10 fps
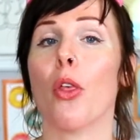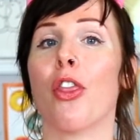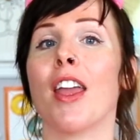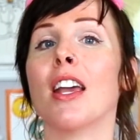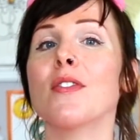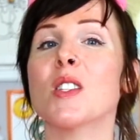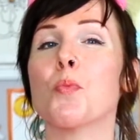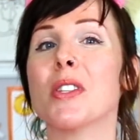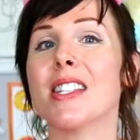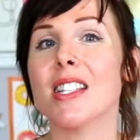think of
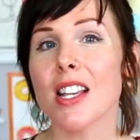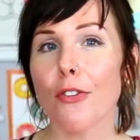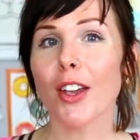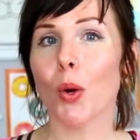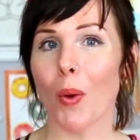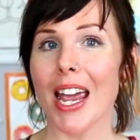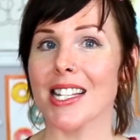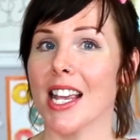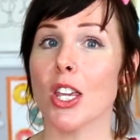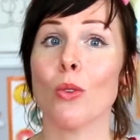specific
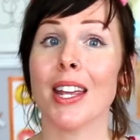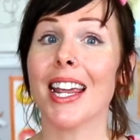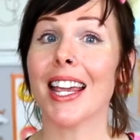ways that you can